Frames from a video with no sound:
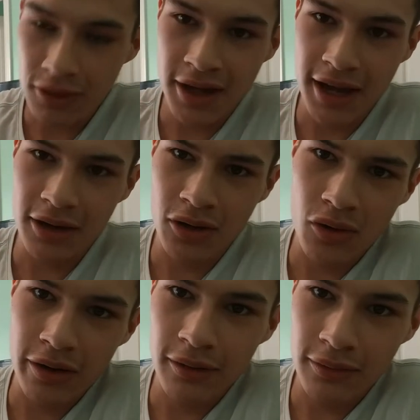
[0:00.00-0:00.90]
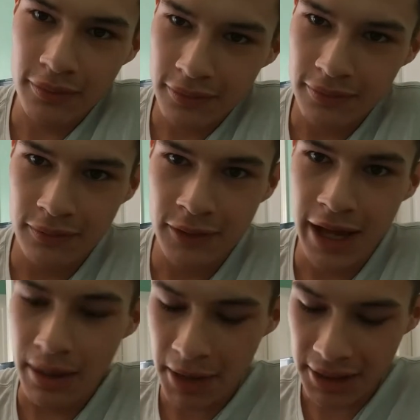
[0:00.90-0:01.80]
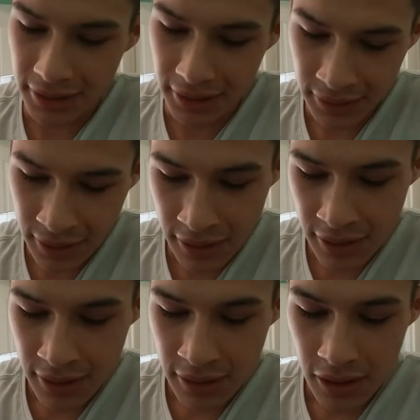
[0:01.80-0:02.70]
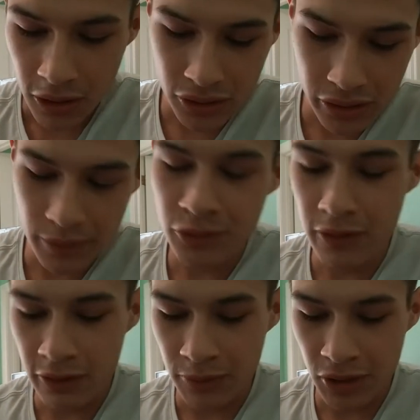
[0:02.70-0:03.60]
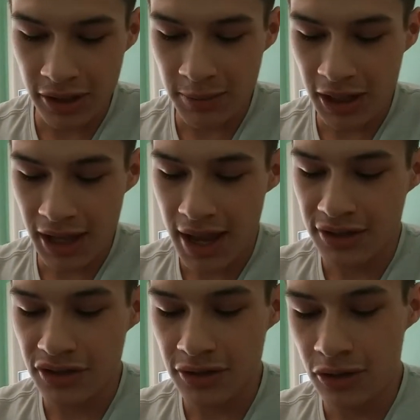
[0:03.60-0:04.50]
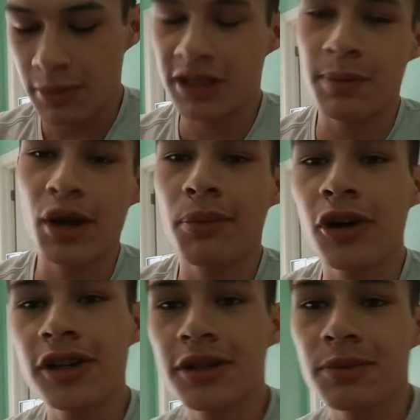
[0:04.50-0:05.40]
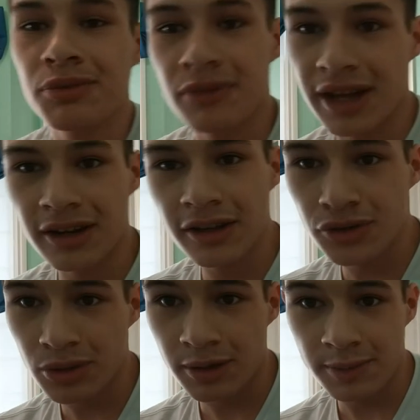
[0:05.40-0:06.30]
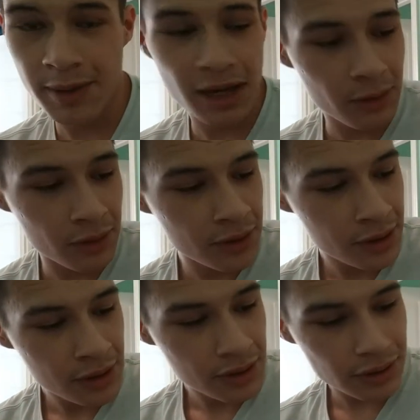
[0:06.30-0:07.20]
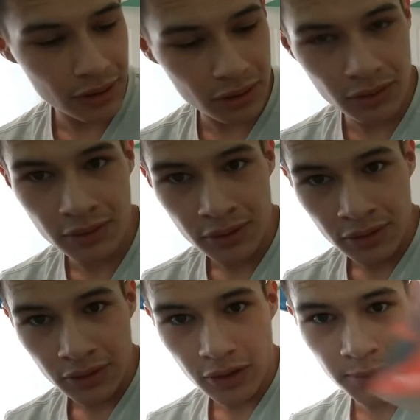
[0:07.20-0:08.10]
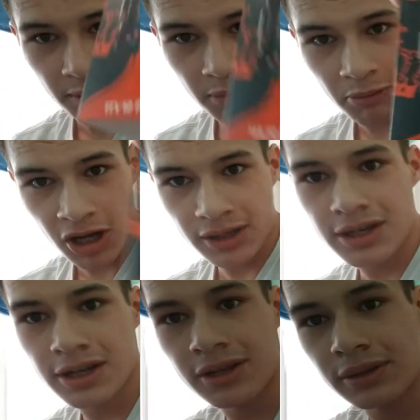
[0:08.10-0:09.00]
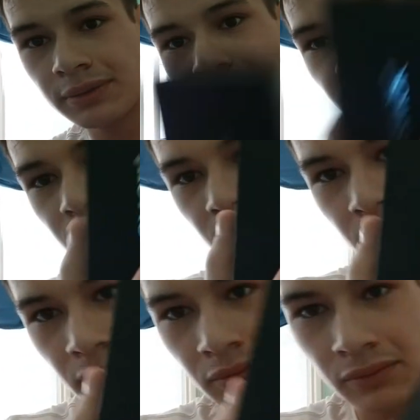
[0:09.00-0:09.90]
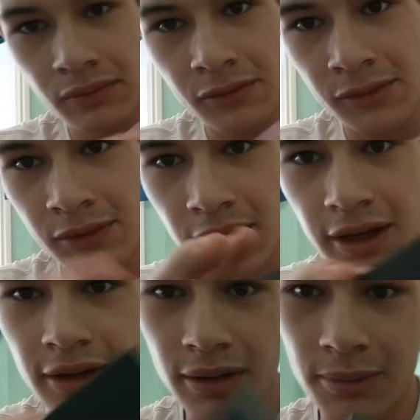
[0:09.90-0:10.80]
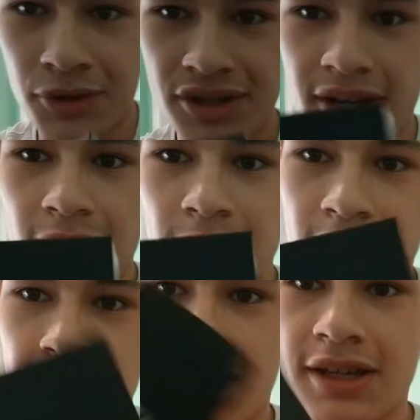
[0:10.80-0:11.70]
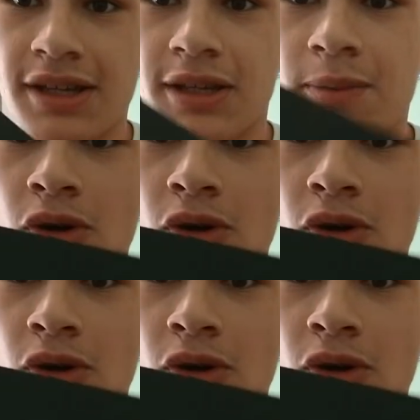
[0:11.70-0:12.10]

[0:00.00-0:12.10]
10 coil atomizer it also comes with replacement glass tube and spare parts and a user's manual so open up the box here you get, you're presented with a nice